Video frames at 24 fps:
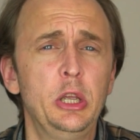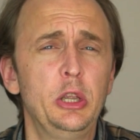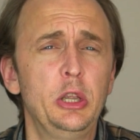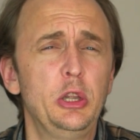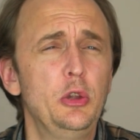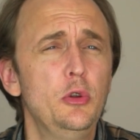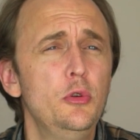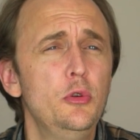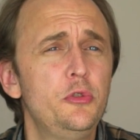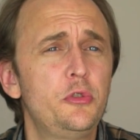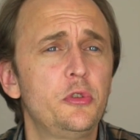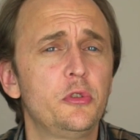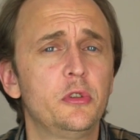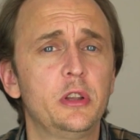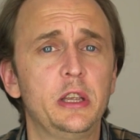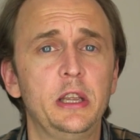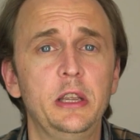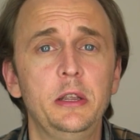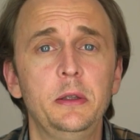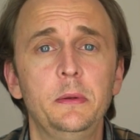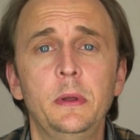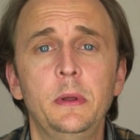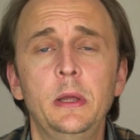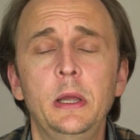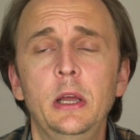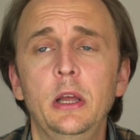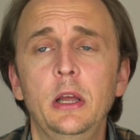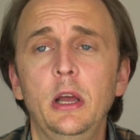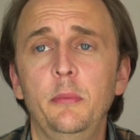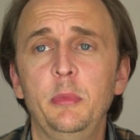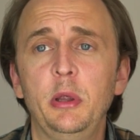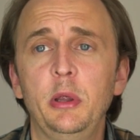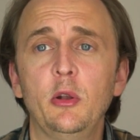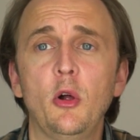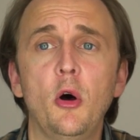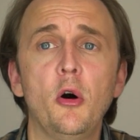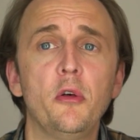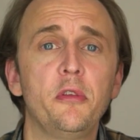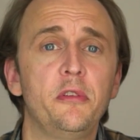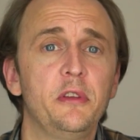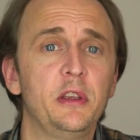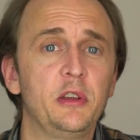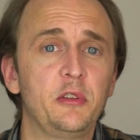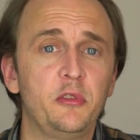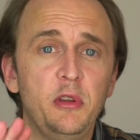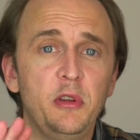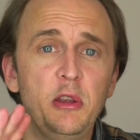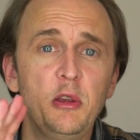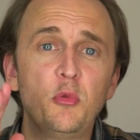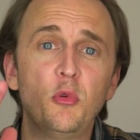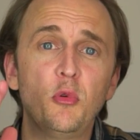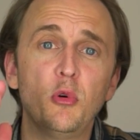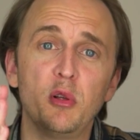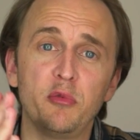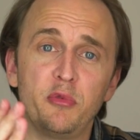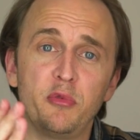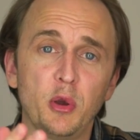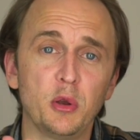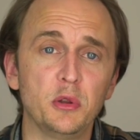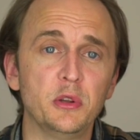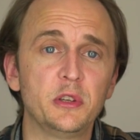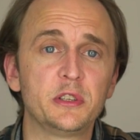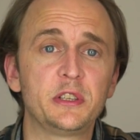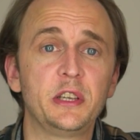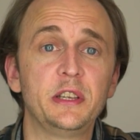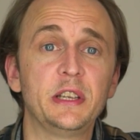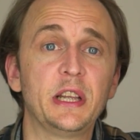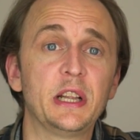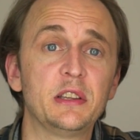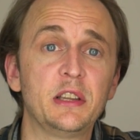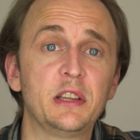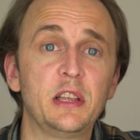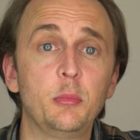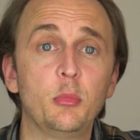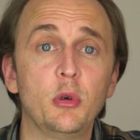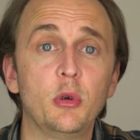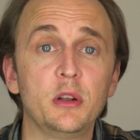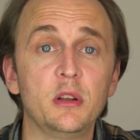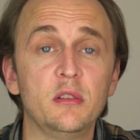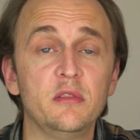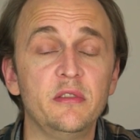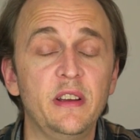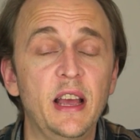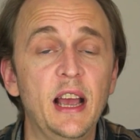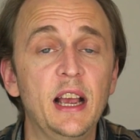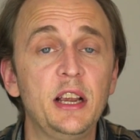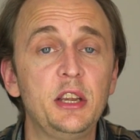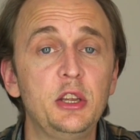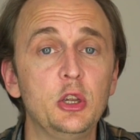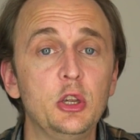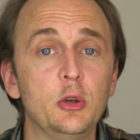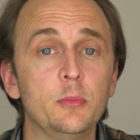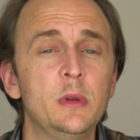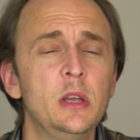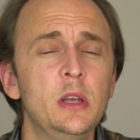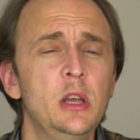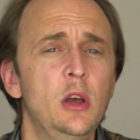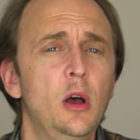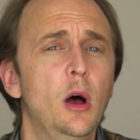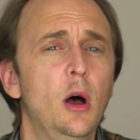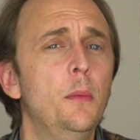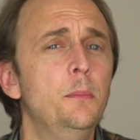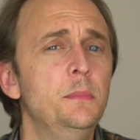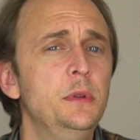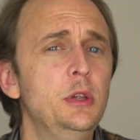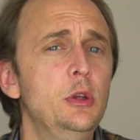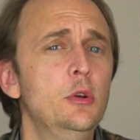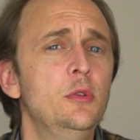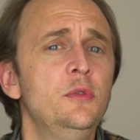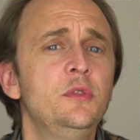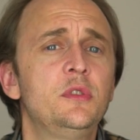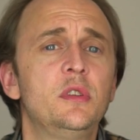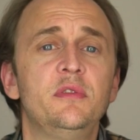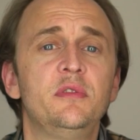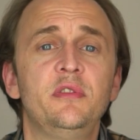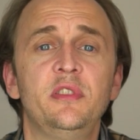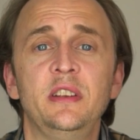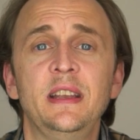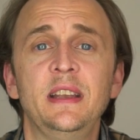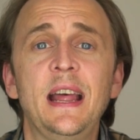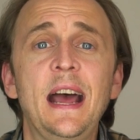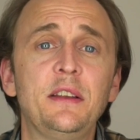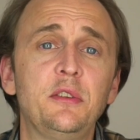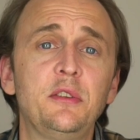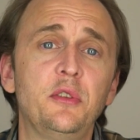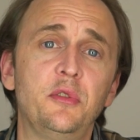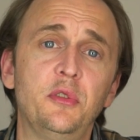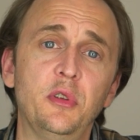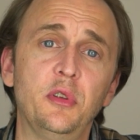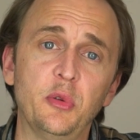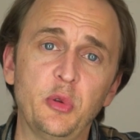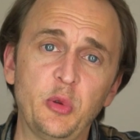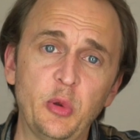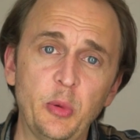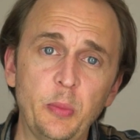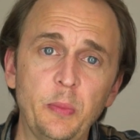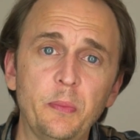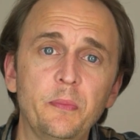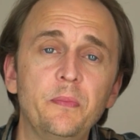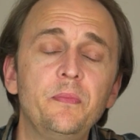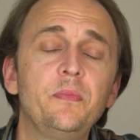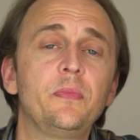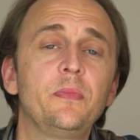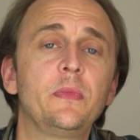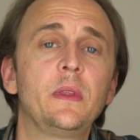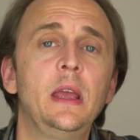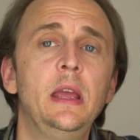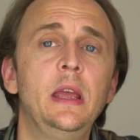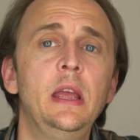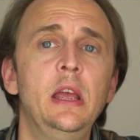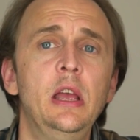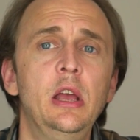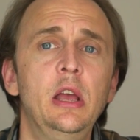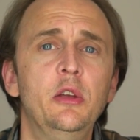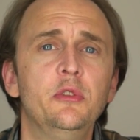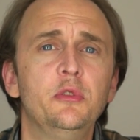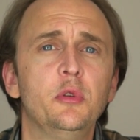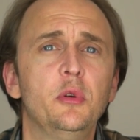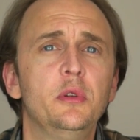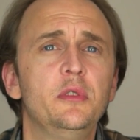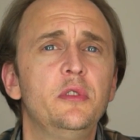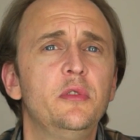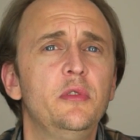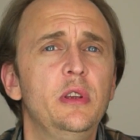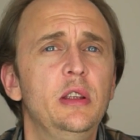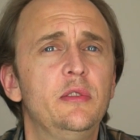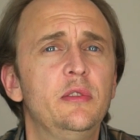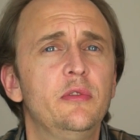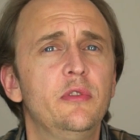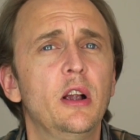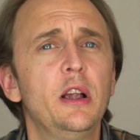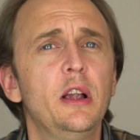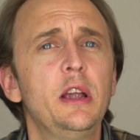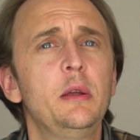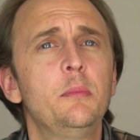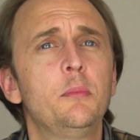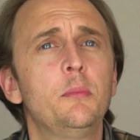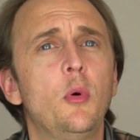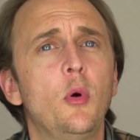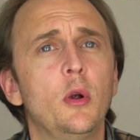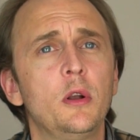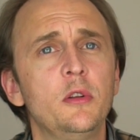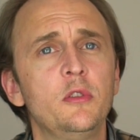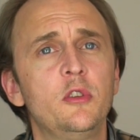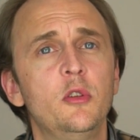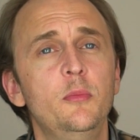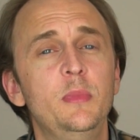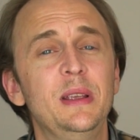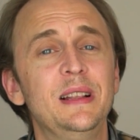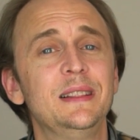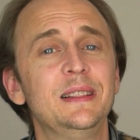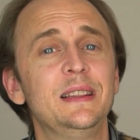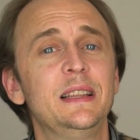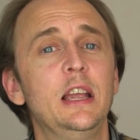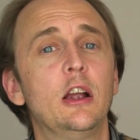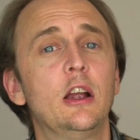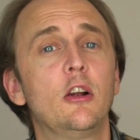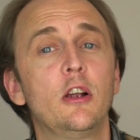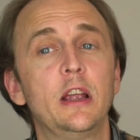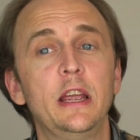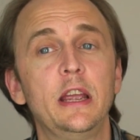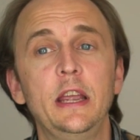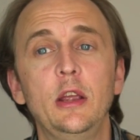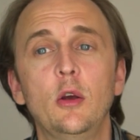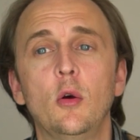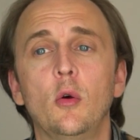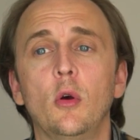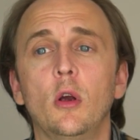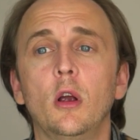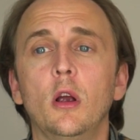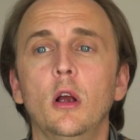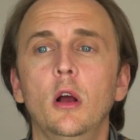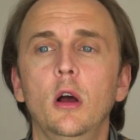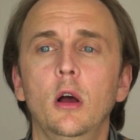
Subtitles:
usually, all things equal, if you're looking at Libra in a vacuum, immune to fanaticism. So it's very important to be leery or